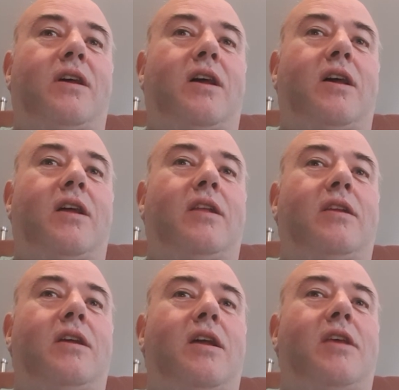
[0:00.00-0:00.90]

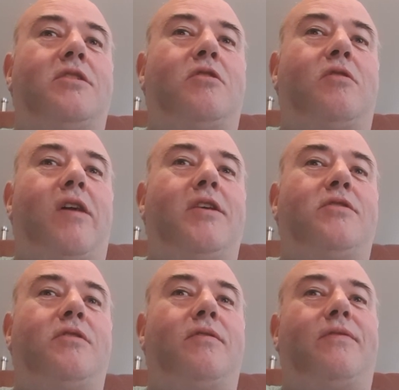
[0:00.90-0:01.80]
and it's a
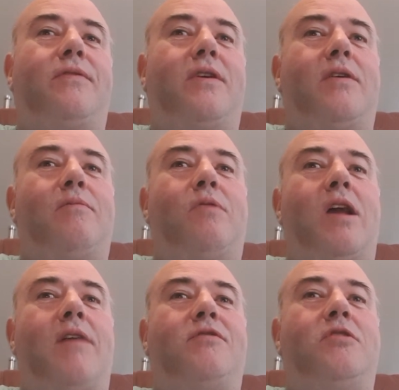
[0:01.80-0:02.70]
case of we
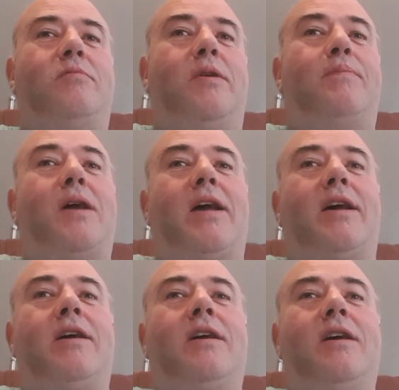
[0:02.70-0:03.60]
have to
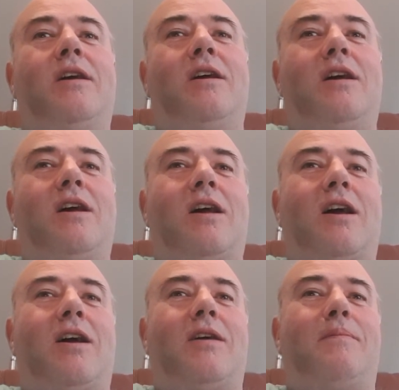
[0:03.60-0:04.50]
repair
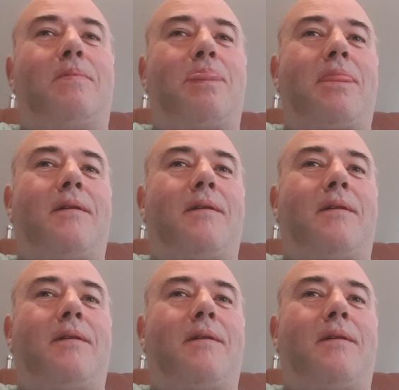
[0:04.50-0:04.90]
um,